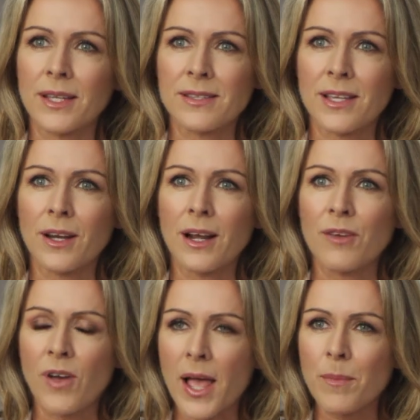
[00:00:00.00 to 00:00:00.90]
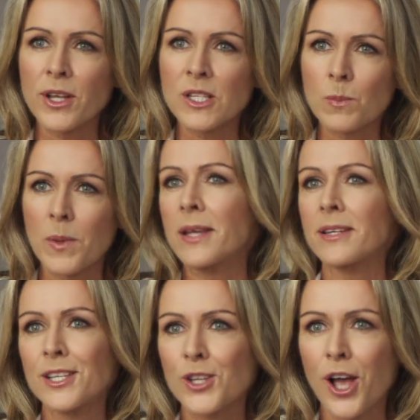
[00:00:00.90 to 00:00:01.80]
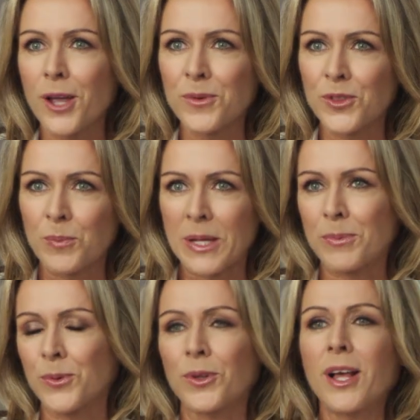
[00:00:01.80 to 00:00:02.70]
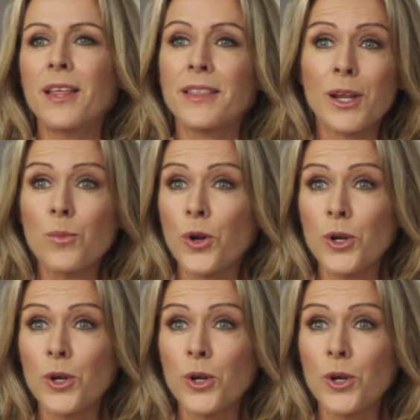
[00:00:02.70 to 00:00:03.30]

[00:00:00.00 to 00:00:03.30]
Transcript: the things that I love? Am I spending time with the people that I